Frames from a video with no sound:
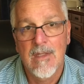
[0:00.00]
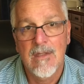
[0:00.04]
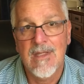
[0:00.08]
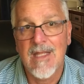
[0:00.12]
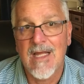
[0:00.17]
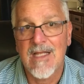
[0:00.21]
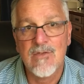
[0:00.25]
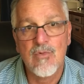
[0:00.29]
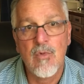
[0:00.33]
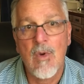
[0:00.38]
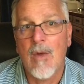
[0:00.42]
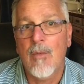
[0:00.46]

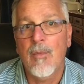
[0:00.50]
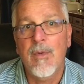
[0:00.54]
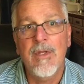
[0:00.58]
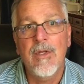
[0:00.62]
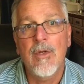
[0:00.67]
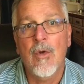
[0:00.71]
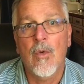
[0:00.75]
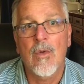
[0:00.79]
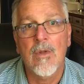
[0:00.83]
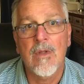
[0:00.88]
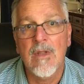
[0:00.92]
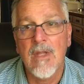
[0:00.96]
That's why we
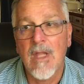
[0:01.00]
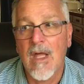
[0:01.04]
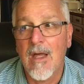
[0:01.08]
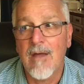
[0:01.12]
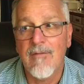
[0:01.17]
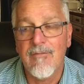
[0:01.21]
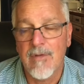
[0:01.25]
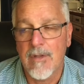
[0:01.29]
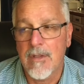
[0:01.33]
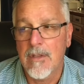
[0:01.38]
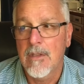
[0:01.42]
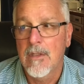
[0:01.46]
don't
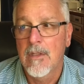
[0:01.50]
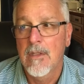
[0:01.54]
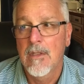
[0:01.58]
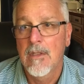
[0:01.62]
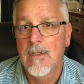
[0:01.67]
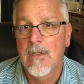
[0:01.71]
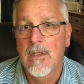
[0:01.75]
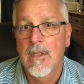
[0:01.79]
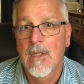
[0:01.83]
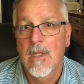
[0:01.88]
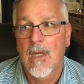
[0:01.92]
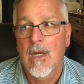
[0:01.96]
love it.
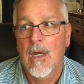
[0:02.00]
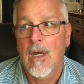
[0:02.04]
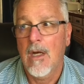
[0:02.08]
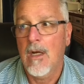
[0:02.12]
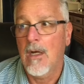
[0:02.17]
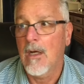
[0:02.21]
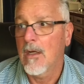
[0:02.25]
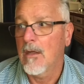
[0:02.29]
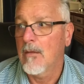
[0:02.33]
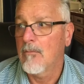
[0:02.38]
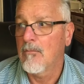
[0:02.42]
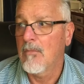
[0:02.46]

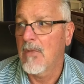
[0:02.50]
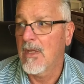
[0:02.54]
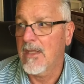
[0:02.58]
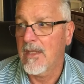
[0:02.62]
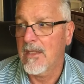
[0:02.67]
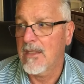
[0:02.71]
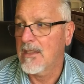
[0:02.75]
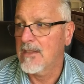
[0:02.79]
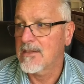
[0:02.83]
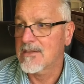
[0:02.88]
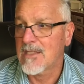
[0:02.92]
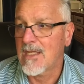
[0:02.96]

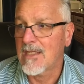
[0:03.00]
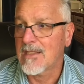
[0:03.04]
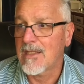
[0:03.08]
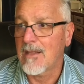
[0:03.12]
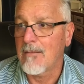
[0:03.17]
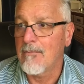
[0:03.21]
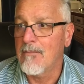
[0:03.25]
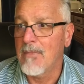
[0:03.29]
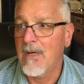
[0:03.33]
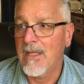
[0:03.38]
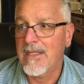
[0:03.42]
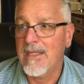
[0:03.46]
It's not
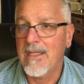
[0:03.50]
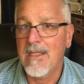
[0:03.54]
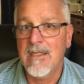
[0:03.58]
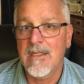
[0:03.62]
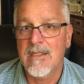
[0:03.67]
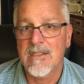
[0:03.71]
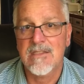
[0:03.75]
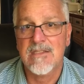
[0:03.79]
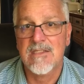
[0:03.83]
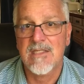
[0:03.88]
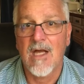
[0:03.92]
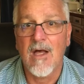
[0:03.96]
that money in
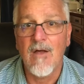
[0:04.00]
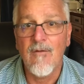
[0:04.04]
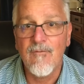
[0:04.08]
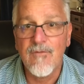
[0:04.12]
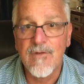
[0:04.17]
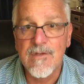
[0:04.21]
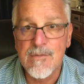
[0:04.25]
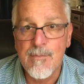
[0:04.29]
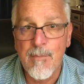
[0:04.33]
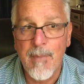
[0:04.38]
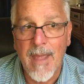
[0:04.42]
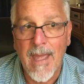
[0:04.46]
itself
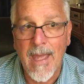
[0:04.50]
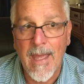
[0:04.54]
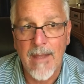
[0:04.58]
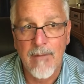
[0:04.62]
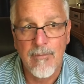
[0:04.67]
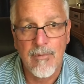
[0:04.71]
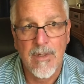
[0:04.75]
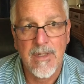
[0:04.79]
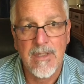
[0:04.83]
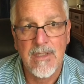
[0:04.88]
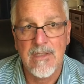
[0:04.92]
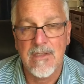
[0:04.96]
is bad,
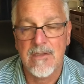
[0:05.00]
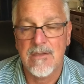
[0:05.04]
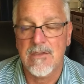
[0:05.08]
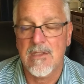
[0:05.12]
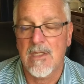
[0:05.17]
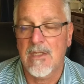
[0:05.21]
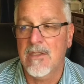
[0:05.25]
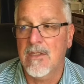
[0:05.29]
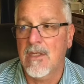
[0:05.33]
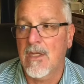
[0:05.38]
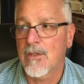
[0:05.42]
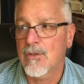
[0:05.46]
right?
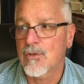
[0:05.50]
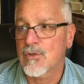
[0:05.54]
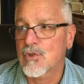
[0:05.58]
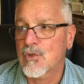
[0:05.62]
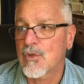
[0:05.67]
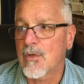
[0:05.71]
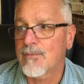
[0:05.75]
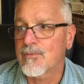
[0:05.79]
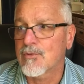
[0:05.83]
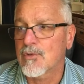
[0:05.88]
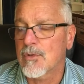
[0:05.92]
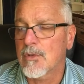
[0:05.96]
Another
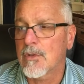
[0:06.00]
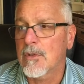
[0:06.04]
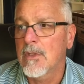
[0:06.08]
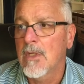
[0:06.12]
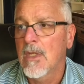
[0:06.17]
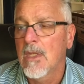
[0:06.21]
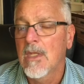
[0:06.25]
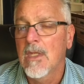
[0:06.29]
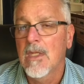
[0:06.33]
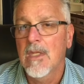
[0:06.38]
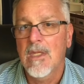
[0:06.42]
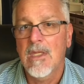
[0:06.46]
scripture,
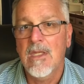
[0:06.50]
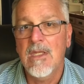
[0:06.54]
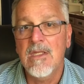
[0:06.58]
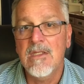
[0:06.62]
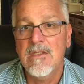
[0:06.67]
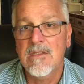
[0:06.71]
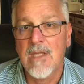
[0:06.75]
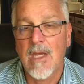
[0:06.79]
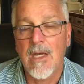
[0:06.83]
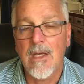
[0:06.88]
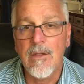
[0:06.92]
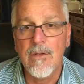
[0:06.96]
he
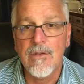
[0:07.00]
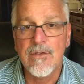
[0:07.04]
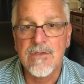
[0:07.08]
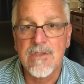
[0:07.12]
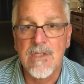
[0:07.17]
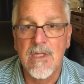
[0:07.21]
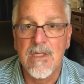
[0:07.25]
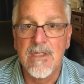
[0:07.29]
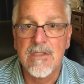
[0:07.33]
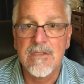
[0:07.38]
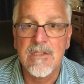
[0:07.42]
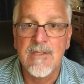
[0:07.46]
tells
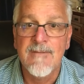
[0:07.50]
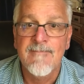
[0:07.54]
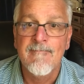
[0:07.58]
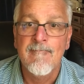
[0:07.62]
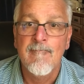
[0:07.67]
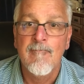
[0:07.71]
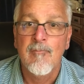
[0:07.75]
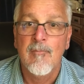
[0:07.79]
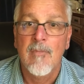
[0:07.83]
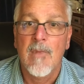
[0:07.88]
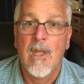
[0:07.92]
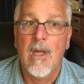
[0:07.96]
us,
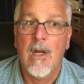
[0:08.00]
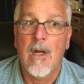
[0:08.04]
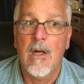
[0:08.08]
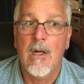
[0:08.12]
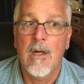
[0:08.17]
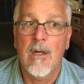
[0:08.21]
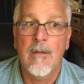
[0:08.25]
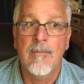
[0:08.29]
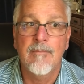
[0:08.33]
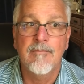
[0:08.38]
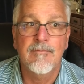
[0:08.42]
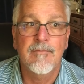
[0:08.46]

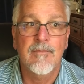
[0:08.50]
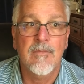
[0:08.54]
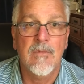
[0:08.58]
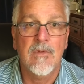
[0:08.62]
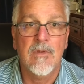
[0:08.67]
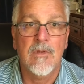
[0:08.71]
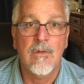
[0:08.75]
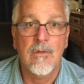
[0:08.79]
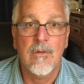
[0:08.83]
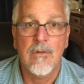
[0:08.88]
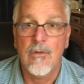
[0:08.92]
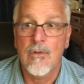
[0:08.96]

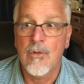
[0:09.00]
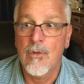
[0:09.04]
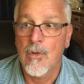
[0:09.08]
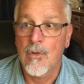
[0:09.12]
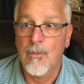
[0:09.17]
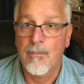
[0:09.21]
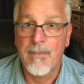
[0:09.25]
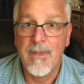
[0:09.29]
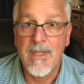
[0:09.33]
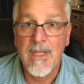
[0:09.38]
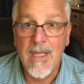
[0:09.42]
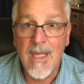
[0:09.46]
you know,
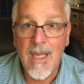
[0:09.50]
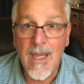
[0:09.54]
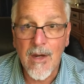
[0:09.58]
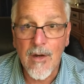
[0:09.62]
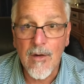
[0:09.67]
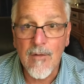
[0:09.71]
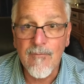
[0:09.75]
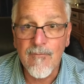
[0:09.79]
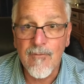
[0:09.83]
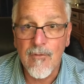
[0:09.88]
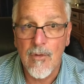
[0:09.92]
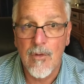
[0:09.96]
be
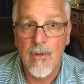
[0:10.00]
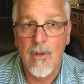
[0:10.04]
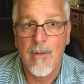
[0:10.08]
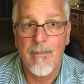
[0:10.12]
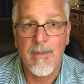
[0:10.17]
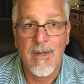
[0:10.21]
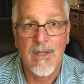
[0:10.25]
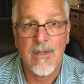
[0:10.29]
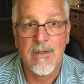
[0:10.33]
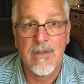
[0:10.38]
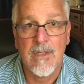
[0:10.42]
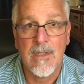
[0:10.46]
careful
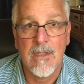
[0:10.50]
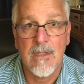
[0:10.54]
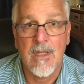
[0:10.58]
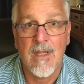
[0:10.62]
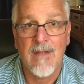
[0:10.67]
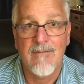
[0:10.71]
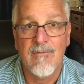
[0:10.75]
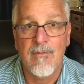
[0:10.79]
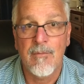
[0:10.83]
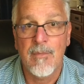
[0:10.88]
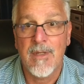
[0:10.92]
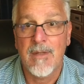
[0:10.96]
about the
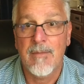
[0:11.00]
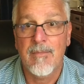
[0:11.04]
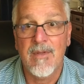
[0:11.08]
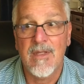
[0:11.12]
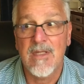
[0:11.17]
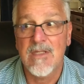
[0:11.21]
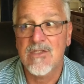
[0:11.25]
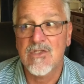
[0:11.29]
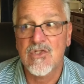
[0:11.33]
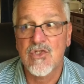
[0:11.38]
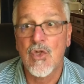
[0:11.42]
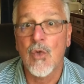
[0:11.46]
love of money.
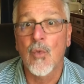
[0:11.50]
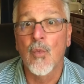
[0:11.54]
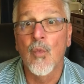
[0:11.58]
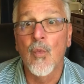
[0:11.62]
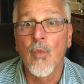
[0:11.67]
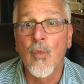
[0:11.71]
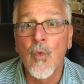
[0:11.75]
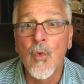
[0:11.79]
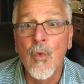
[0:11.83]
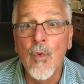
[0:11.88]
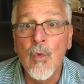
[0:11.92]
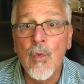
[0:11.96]
It's the
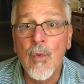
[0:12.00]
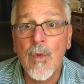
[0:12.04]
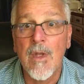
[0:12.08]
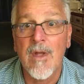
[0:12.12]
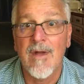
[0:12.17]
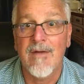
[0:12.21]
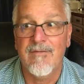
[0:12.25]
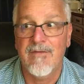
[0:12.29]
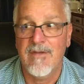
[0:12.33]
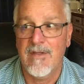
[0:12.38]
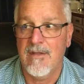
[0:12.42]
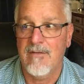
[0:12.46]
root
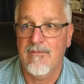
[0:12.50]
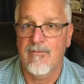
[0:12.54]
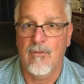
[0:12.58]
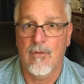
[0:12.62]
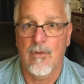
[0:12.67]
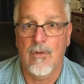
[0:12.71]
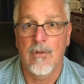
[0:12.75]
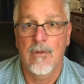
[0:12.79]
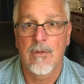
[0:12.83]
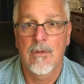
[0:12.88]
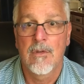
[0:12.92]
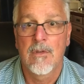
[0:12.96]
of
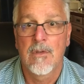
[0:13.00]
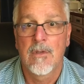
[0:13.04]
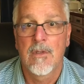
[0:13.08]
evil,